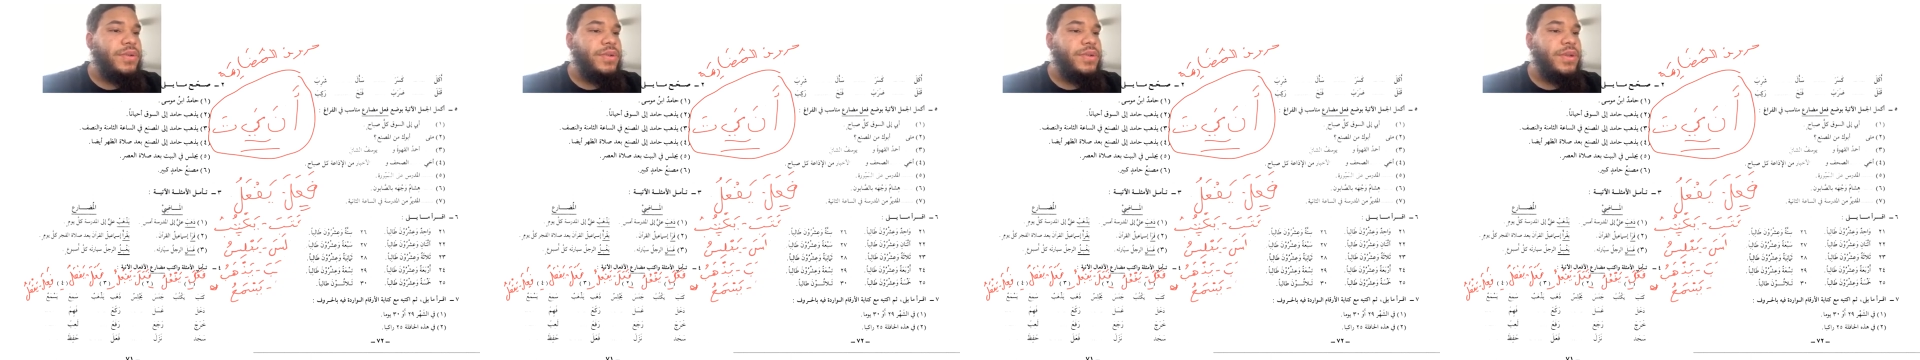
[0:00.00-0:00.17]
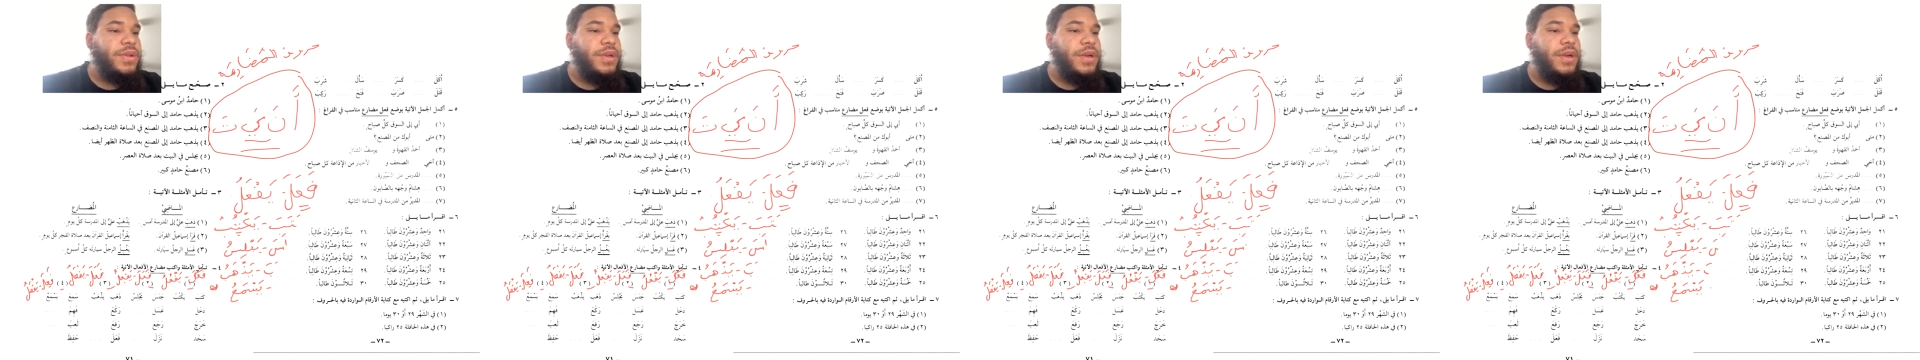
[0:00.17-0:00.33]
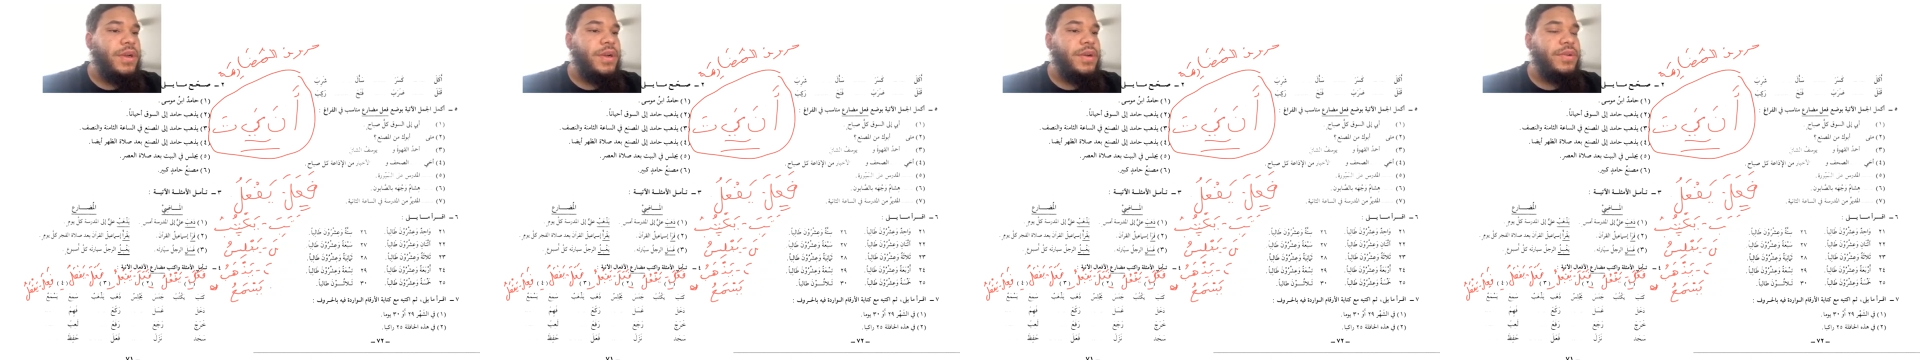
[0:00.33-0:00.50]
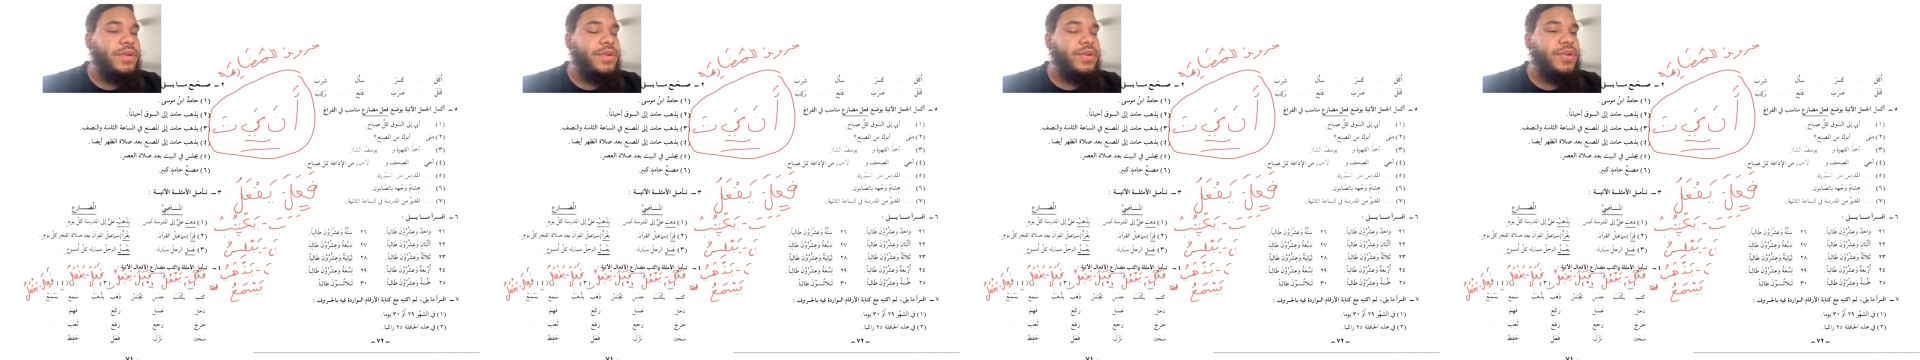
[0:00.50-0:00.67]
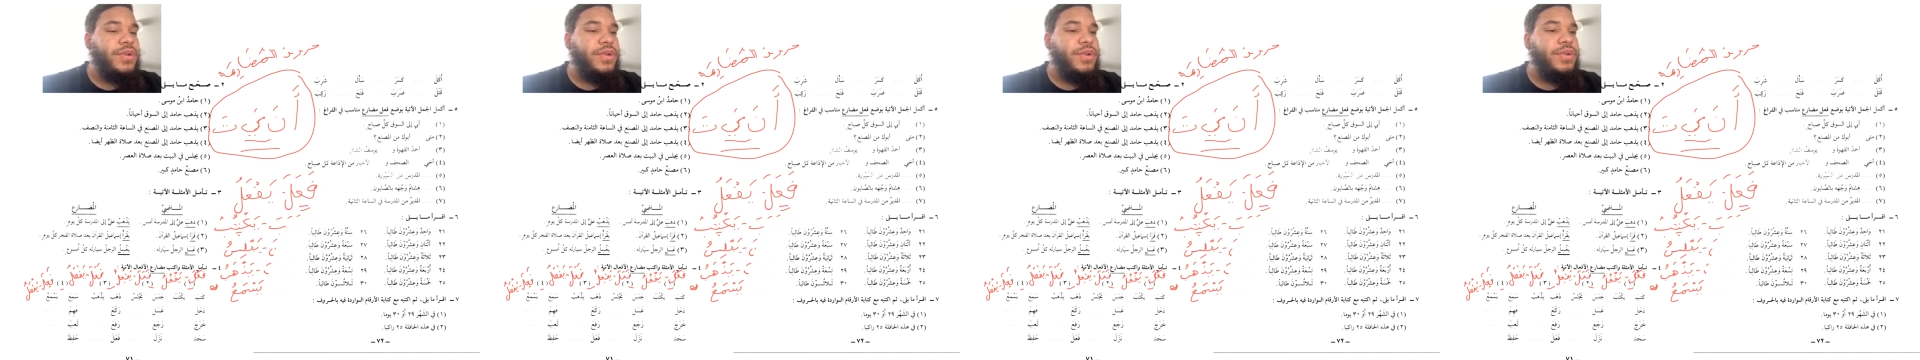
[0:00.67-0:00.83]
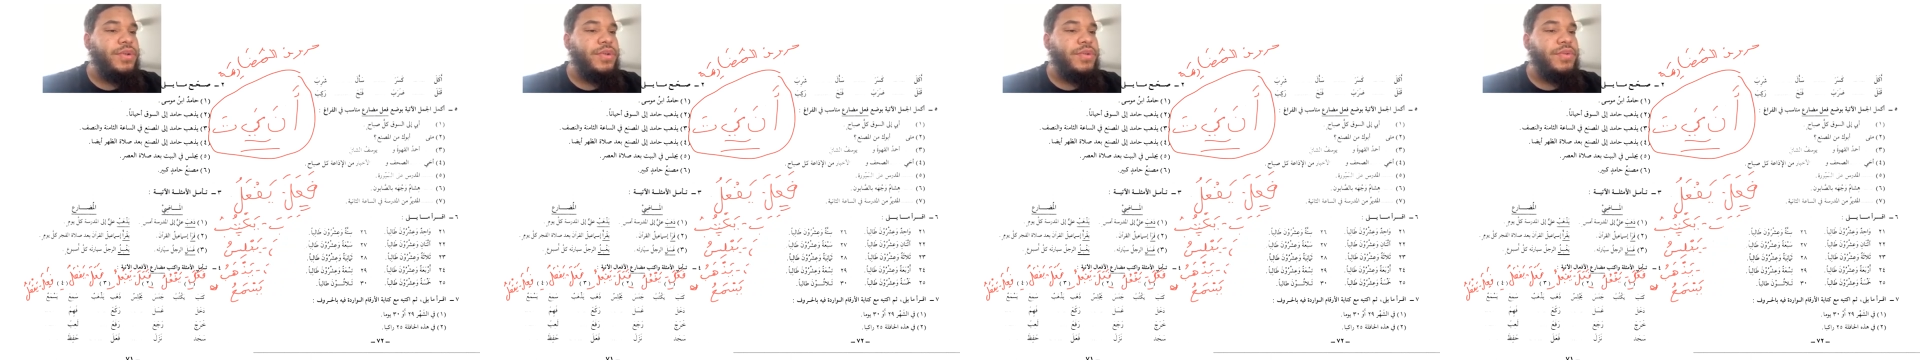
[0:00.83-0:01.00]
the
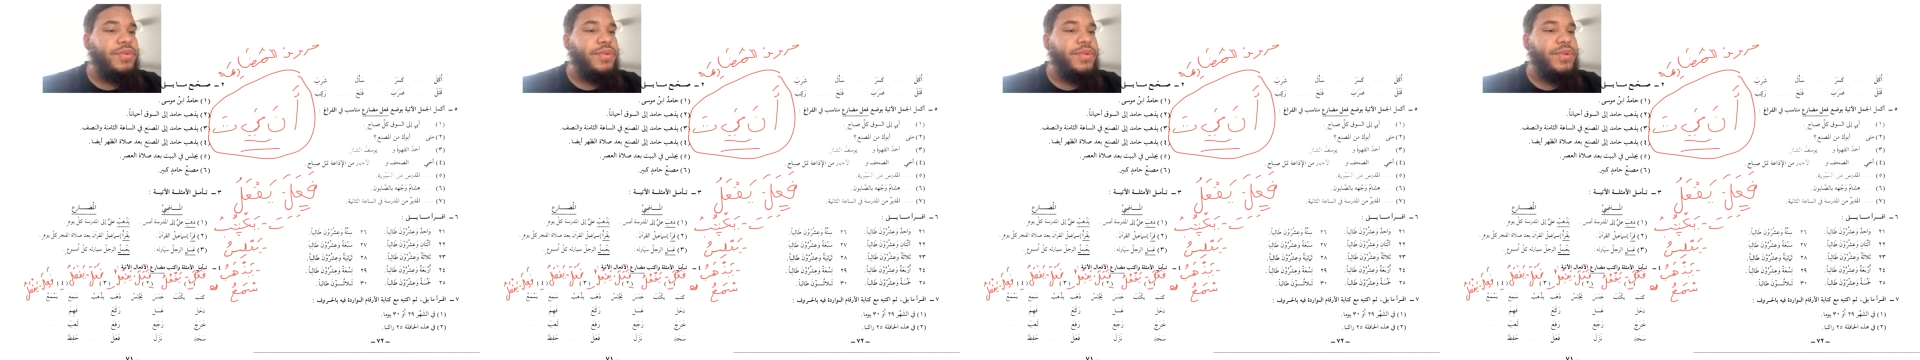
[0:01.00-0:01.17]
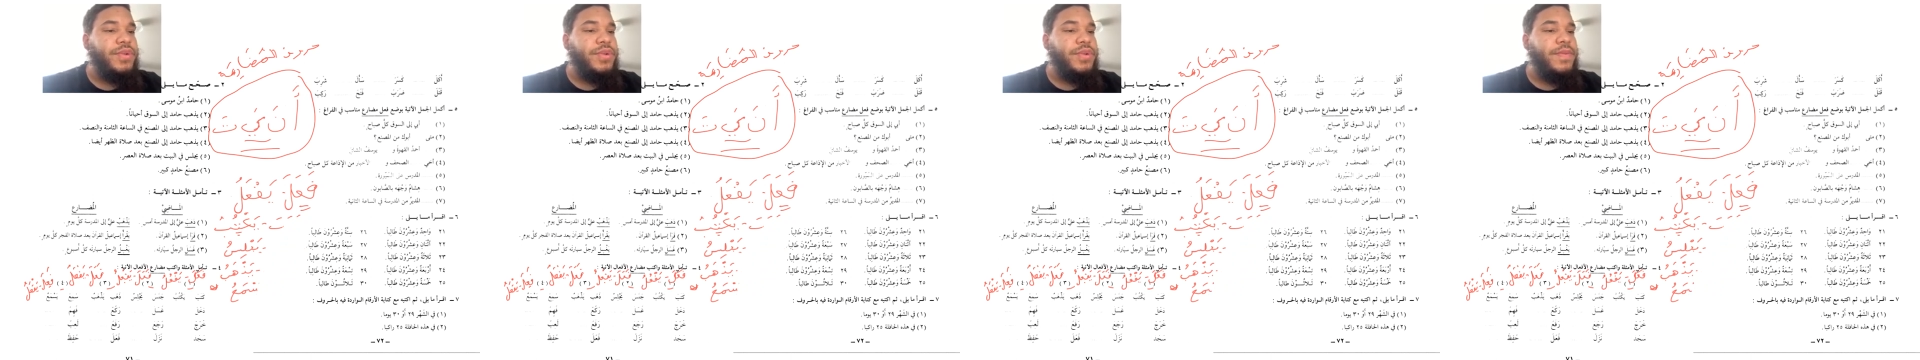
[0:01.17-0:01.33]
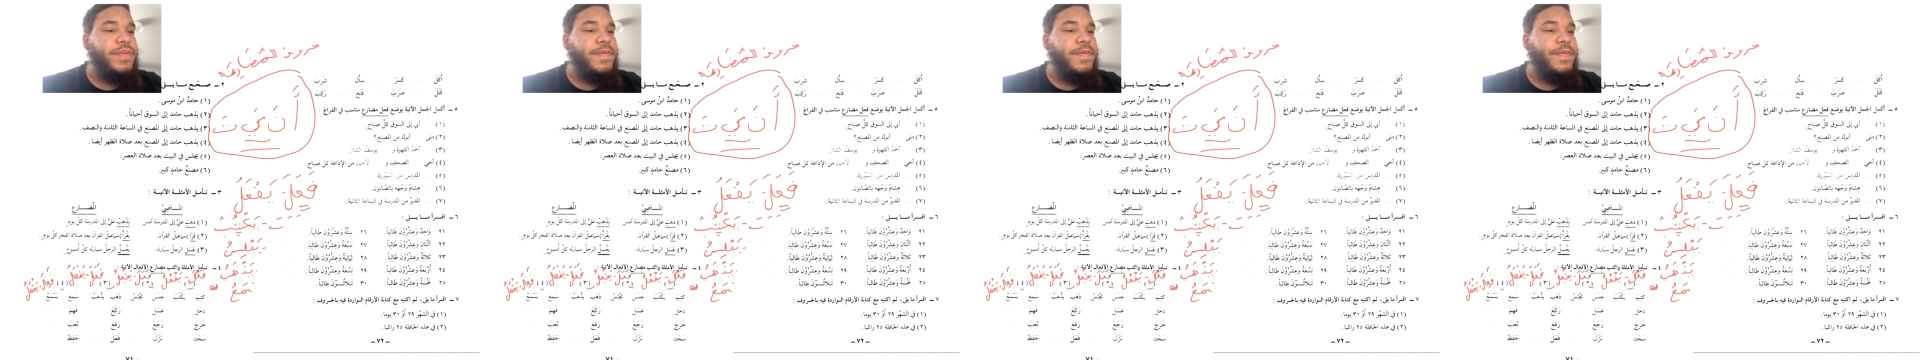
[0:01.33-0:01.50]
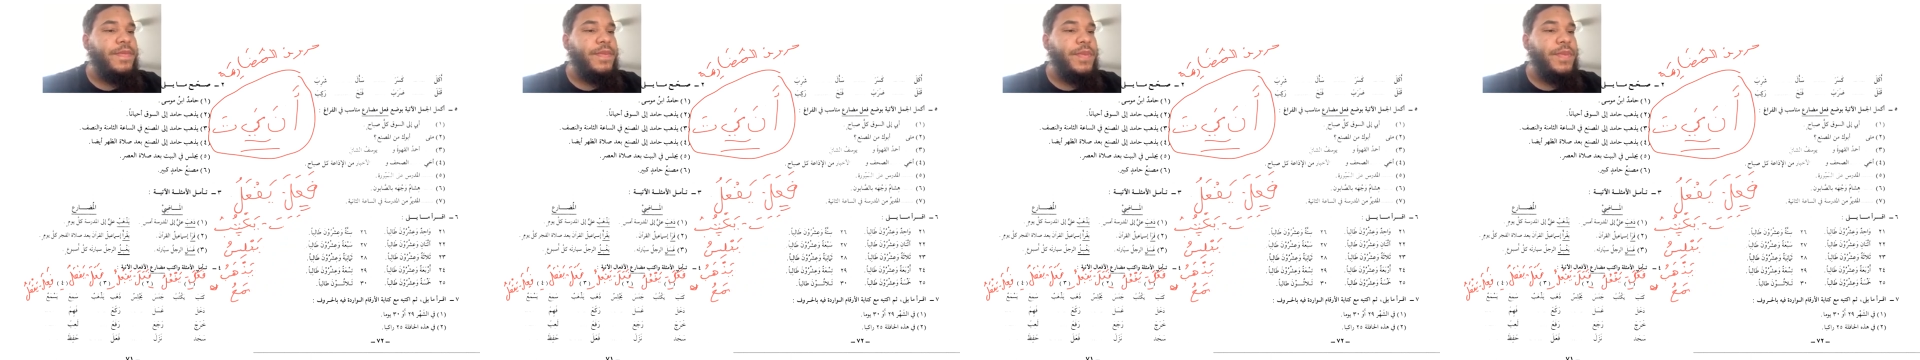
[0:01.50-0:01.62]
new rule